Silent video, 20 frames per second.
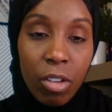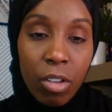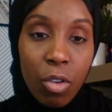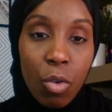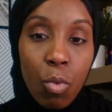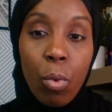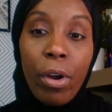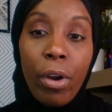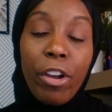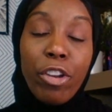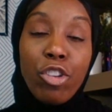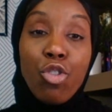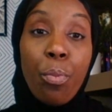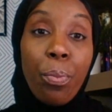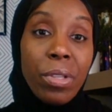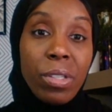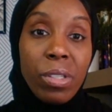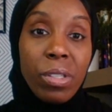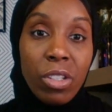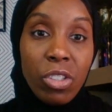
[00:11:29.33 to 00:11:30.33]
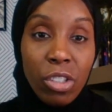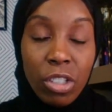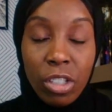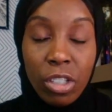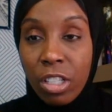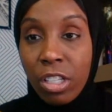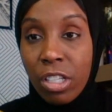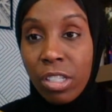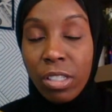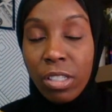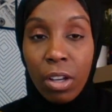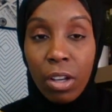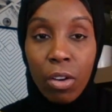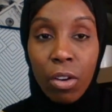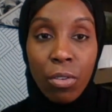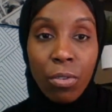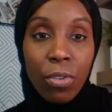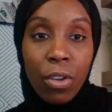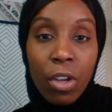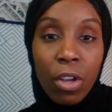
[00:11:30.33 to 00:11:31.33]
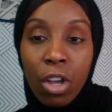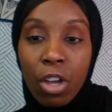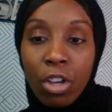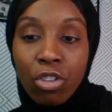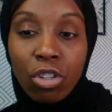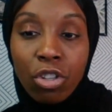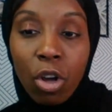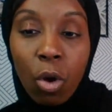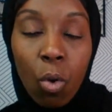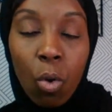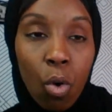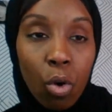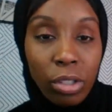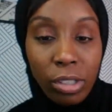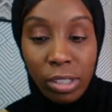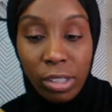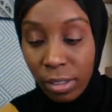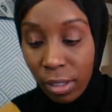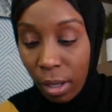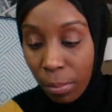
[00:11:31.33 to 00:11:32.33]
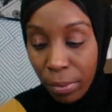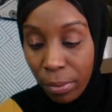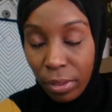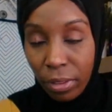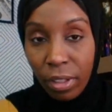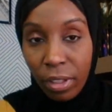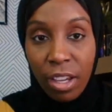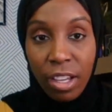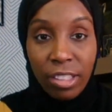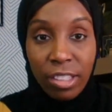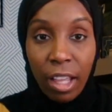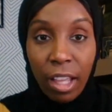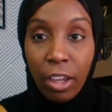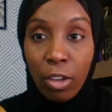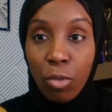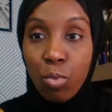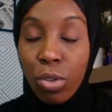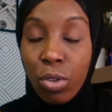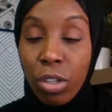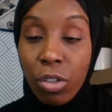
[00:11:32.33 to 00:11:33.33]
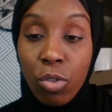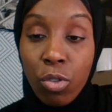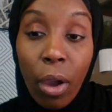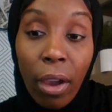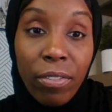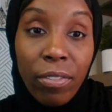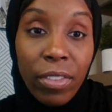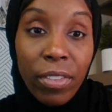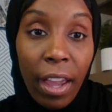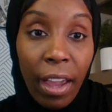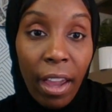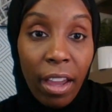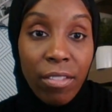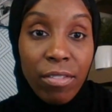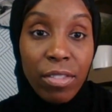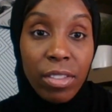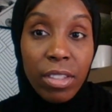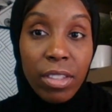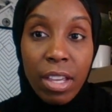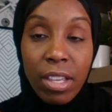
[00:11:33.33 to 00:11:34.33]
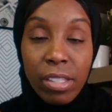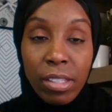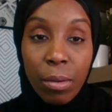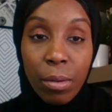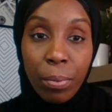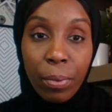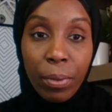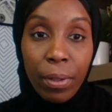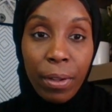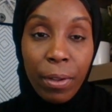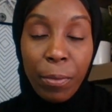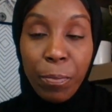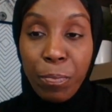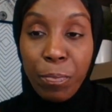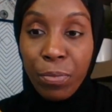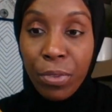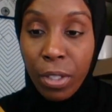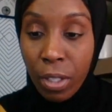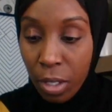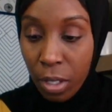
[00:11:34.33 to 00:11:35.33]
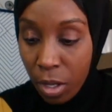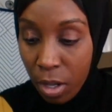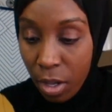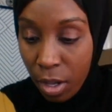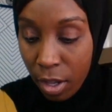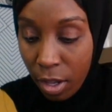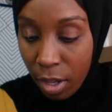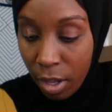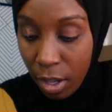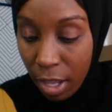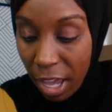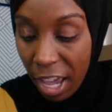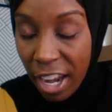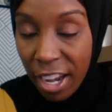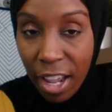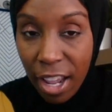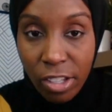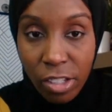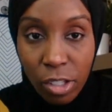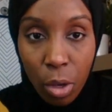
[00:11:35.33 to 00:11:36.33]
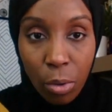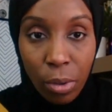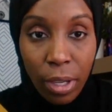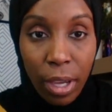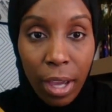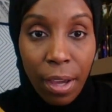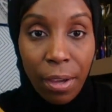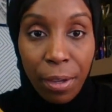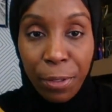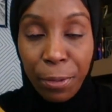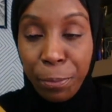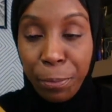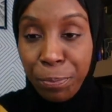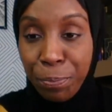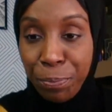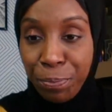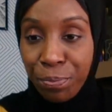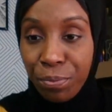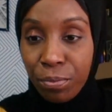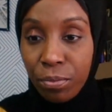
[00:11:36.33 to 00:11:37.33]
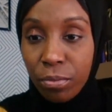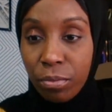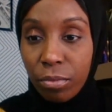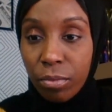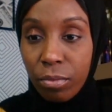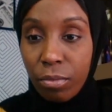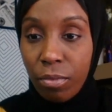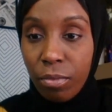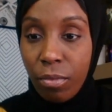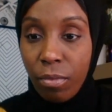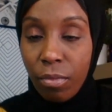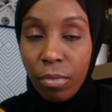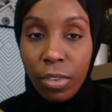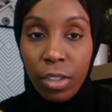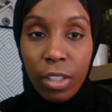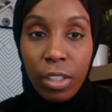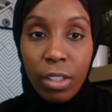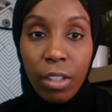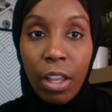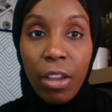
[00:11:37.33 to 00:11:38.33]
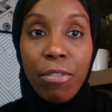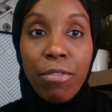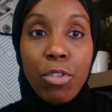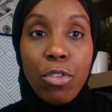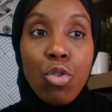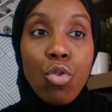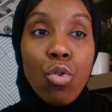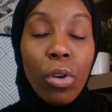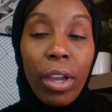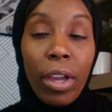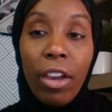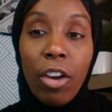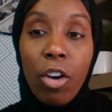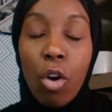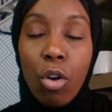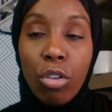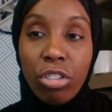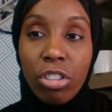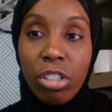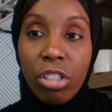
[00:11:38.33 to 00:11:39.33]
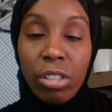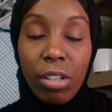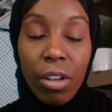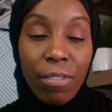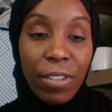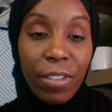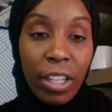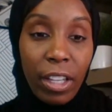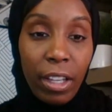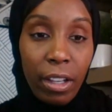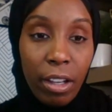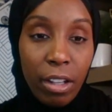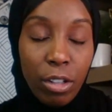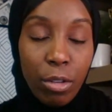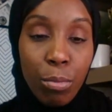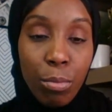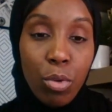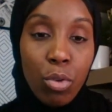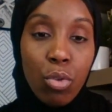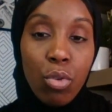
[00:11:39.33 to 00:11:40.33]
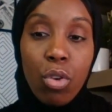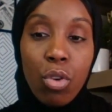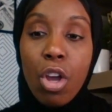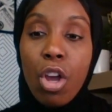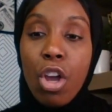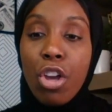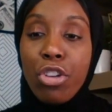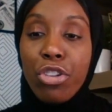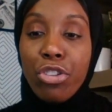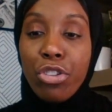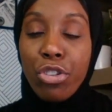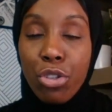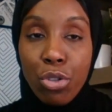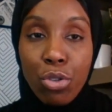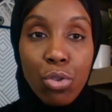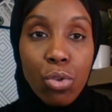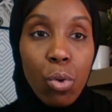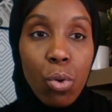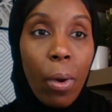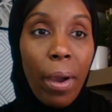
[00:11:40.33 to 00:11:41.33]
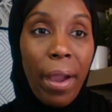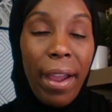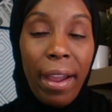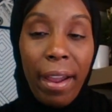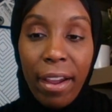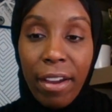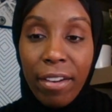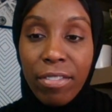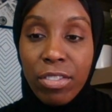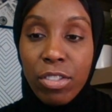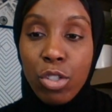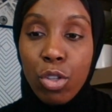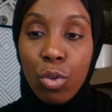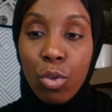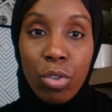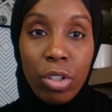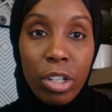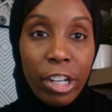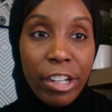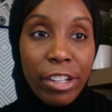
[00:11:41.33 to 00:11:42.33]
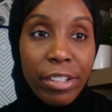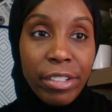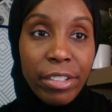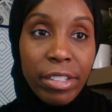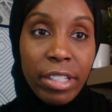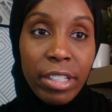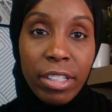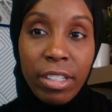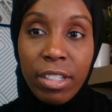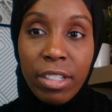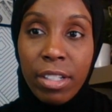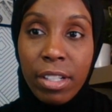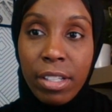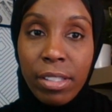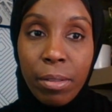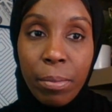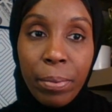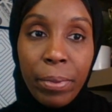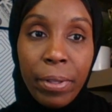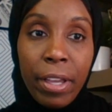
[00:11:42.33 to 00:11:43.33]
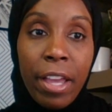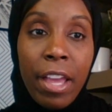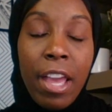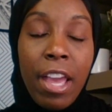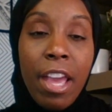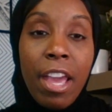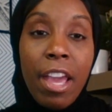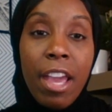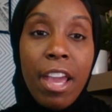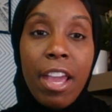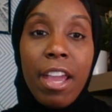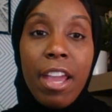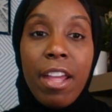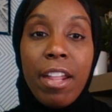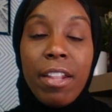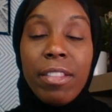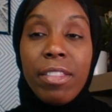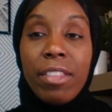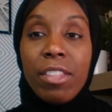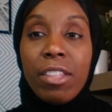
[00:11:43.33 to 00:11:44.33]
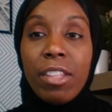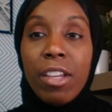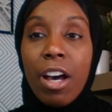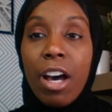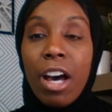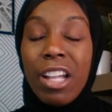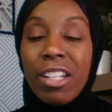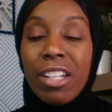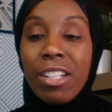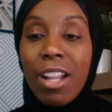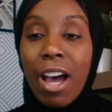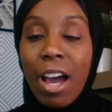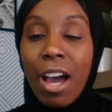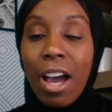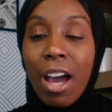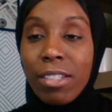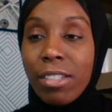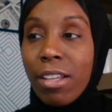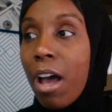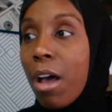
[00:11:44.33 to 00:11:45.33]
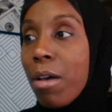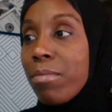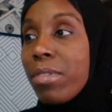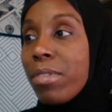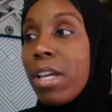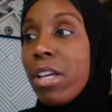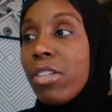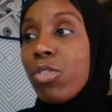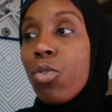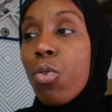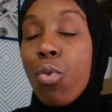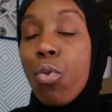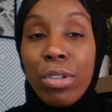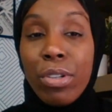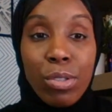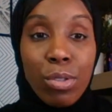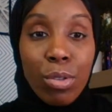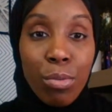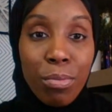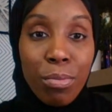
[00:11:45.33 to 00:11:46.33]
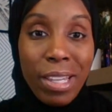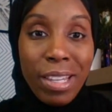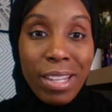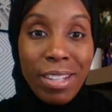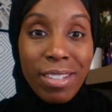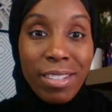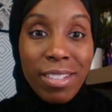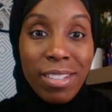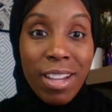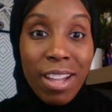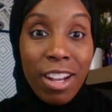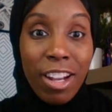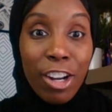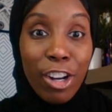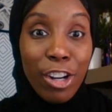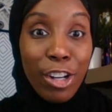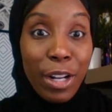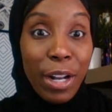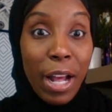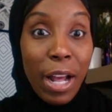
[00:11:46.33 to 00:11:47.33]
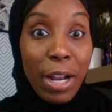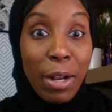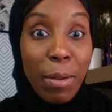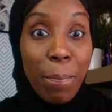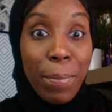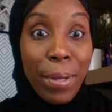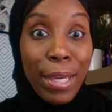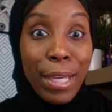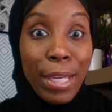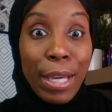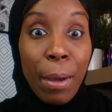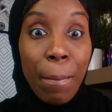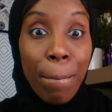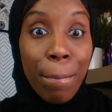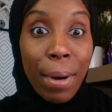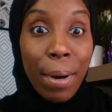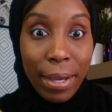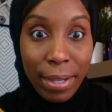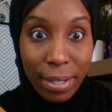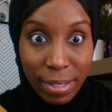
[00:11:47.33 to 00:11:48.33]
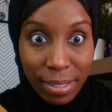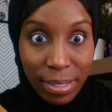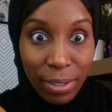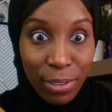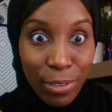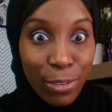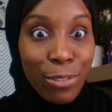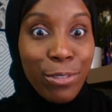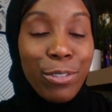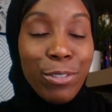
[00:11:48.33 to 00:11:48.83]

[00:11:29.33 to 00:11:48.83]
Where are you positioning yourself? You know, all these type of things. Like, you have to have discipline. And that's okay. If you can't hold yourself accountable, you have to learn discipline. And a lot of times that's going to mean learning how to be by yourself.